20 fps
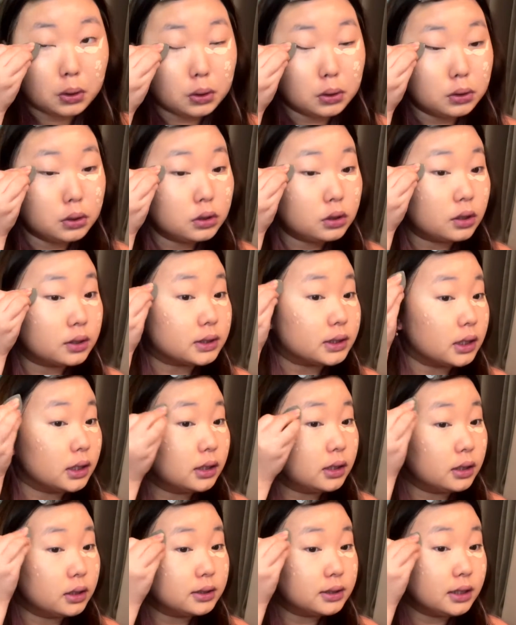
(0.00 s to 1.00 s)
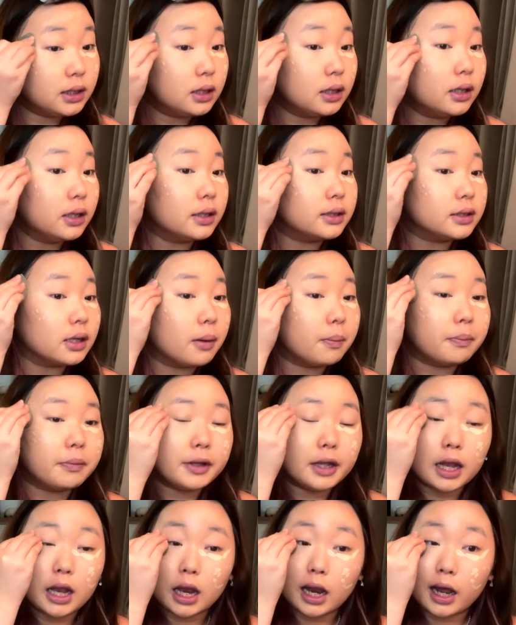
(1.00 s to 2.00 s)
This concealer is a
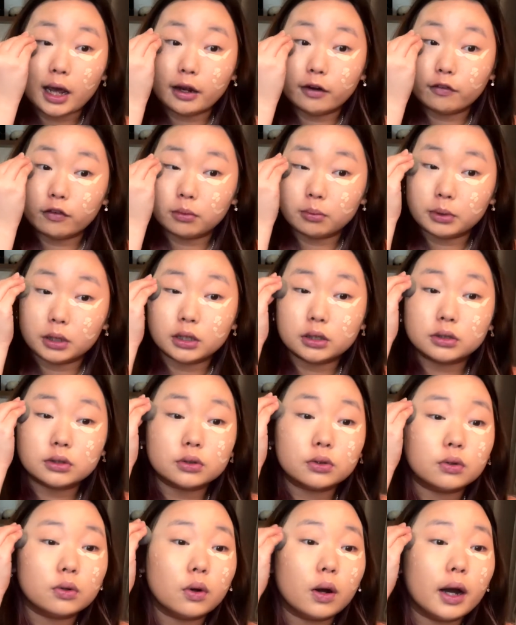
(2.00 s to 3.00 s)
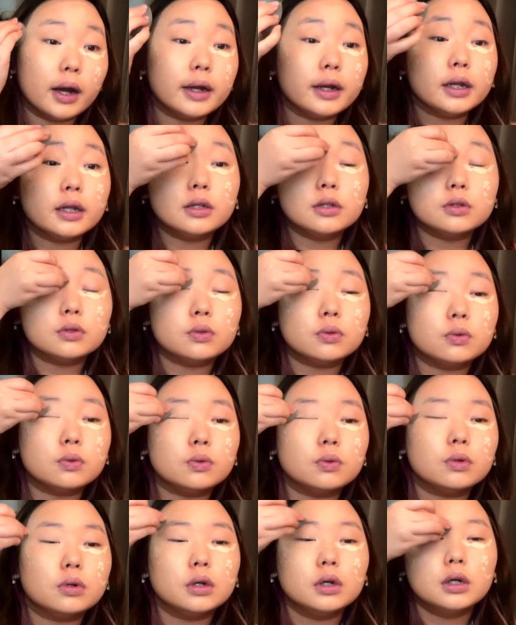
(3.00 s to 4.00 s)
bit light for me, so I need
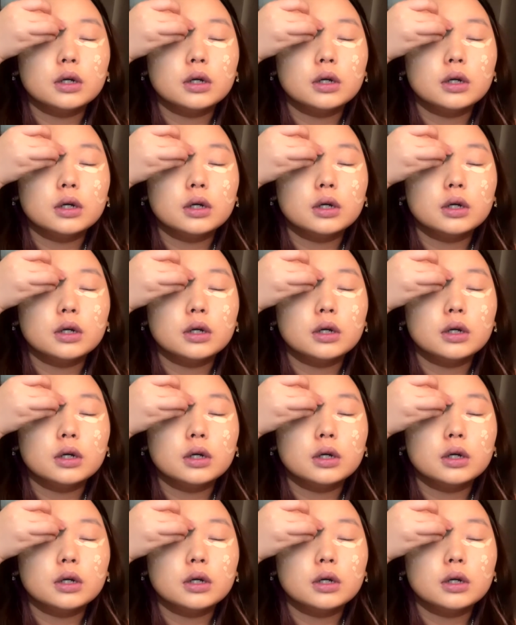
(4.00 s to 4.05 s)
to